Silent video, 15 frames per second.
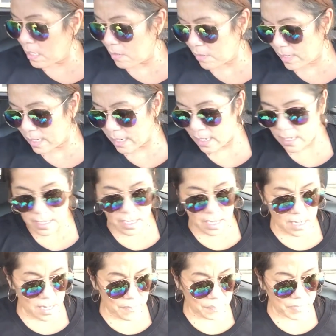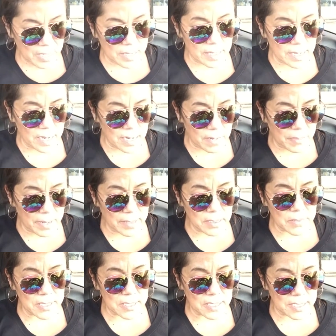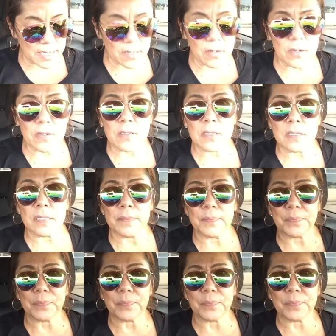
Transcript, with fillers: Okay. Um, and then I bought some stickers.